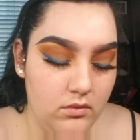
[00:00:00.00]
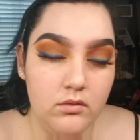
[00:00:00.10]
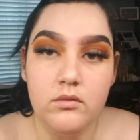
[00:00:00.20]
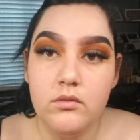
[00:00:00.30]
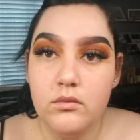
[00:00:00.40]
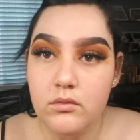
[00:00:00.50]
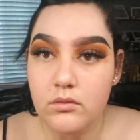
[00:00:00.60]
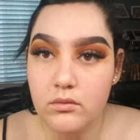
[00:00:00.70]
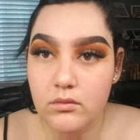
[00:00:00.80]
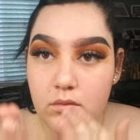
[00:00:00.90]

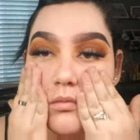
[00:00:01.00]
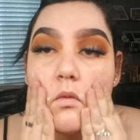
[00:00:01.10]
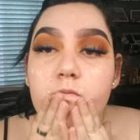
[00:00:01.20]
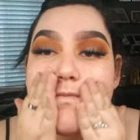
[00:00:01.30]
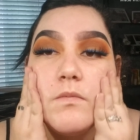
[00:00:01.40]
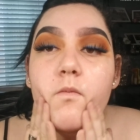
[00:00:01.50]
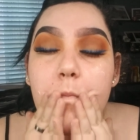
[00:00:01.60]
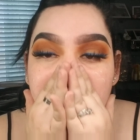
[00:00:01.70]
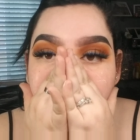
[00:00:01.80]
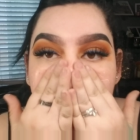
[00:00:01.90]
lashes.
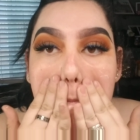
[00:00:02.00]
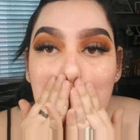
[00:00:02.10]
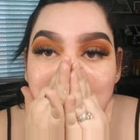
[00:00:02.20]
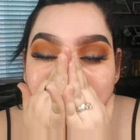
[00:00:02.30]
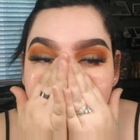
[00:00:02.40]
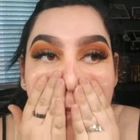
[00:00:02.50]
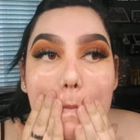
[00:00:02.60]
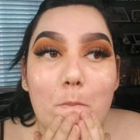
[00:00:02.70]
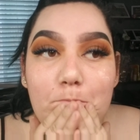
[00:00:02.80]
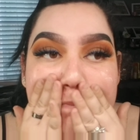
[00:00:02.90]
So we're moving
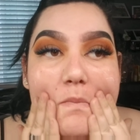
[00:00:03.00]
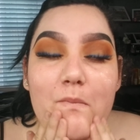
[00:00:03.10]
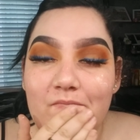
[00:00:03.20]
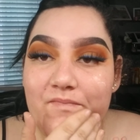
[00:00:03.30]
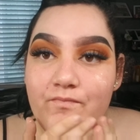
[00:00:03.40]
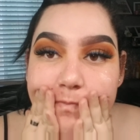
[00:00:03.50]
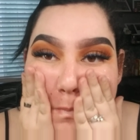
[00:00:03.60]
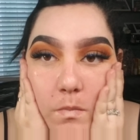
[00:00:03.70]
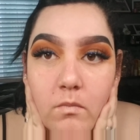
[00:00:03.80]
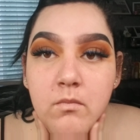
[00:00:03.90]
on to the
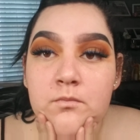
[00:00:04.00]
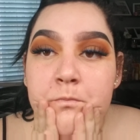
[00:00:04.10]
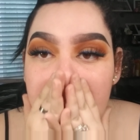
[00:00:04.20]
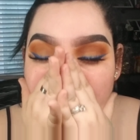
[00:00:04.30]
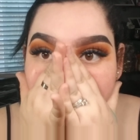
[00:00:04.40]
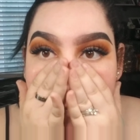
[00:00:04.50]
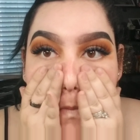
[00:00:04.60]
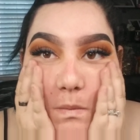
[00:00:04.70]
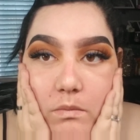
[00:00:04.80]
face now.